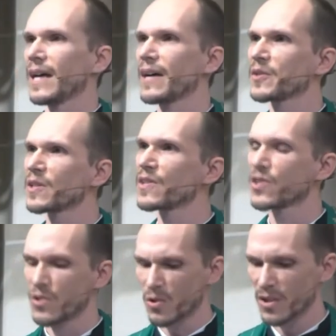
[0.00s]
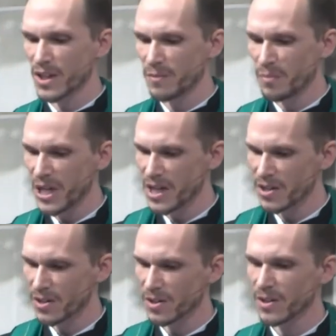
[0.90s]
After this story,
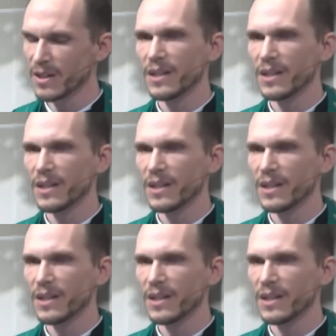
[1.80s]
Peter